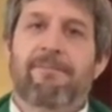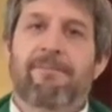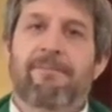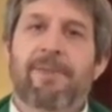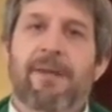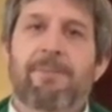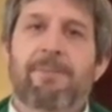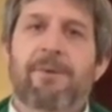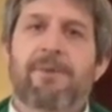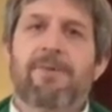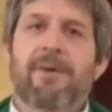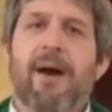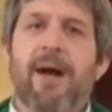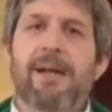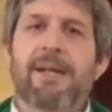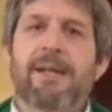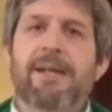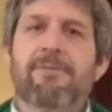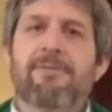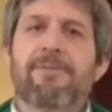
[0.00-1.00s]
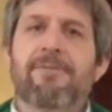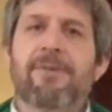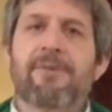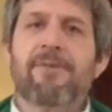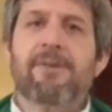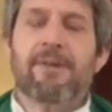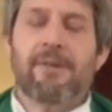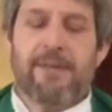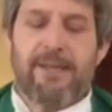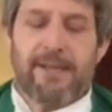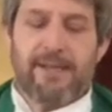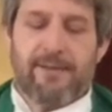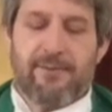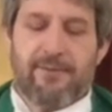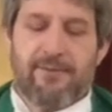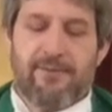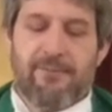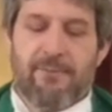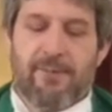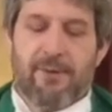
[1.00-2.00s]
and we're talking physically at
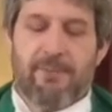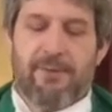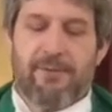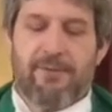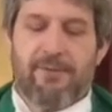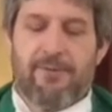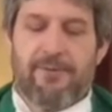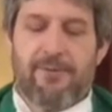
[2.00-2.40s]
this moment.